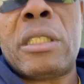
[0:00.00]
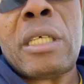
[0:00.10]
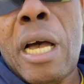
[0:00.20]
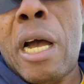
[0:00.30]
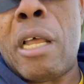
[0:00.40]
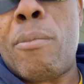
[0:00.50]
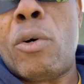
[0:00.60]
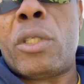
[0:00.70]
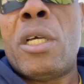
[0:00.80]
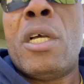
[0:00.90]
is all
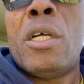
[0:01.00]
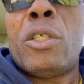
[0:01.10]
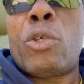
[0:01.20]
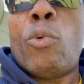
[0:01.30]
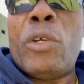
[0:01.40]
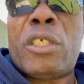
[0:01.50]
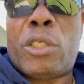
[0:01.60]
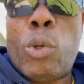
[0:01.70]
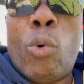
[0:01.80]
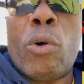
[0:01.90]
about to
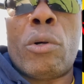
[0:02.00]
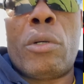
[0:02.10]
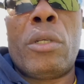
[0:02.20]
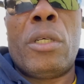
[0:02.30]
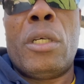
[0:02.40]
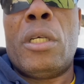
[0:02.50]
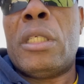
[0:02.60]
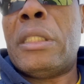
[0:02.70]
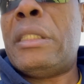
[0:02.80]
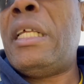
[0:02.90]
restore
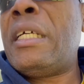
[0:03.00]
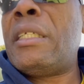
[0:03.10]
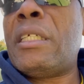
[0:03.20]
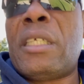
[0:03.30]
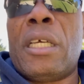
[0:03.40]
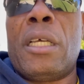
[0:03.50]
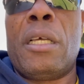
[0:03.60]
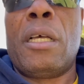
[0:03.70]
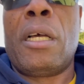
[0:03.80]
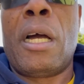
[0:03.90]
dignity
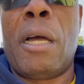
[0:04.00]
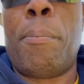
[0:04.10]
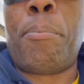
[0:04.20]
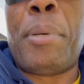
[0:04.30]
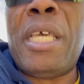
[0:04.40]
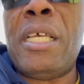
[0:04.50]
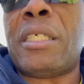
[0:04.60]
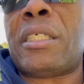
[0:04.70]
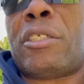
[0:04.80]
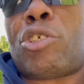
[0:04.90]
and
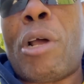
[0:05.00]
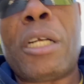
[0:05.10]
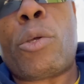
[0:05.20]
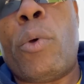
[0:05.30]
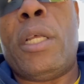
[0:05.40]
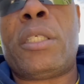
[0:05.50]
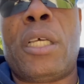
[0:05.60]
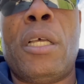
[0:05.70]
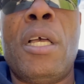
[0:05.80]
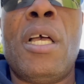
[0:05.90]
peace,
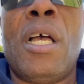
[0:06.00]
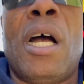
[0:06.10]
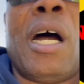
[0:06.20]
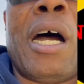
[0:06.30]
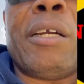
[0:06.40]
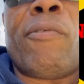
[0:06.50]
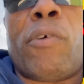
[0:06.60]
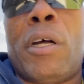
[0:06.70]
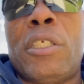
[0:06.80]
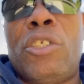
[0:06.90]
tranquility. And
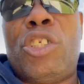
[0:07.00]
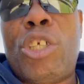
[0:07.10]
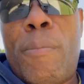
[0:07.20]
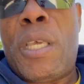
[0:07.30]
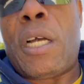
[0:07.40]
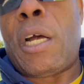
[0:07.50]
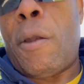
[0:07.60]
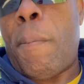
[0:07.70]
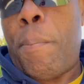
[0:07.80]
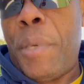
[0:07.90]
for the
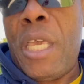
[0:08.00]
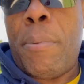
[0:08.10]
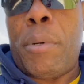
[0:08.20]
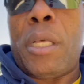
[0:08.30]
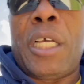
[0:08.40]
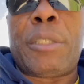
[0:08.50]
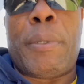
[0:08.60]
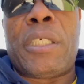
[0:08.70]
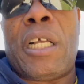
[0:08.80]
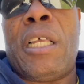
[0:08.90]
Jamaican people,
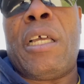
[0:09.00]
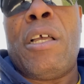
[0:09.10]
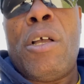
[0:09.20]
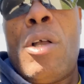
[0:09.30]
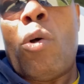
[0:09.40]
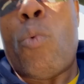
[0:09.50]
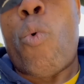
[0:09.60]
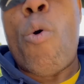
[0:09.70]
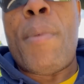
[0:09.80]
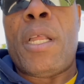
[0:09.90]
especially
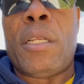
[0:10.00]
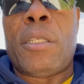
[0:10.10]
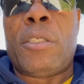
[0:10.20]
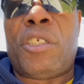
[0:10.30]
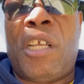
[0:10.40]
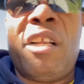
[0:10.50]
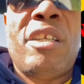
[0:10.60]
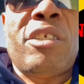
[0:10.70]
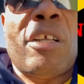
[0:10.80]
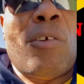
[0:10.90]
women,
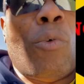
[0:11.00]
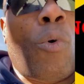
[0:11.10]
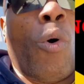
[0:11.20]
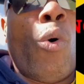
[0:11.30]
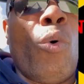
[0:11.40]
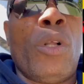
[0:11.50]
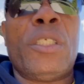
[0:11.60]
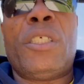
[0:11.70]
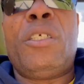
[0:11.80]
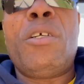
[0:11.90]
children,
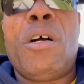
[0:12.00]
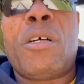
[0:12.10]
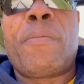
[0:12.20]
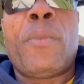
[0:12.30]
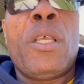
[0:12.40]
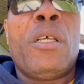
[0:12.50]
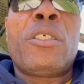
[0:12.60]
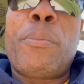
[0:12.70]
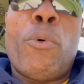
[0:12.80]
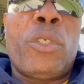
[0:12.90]
old, young,
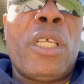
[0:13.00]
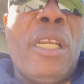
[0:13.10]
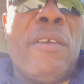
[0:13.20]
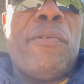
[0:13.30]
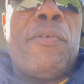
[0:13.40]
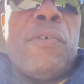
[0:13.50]
supposed to live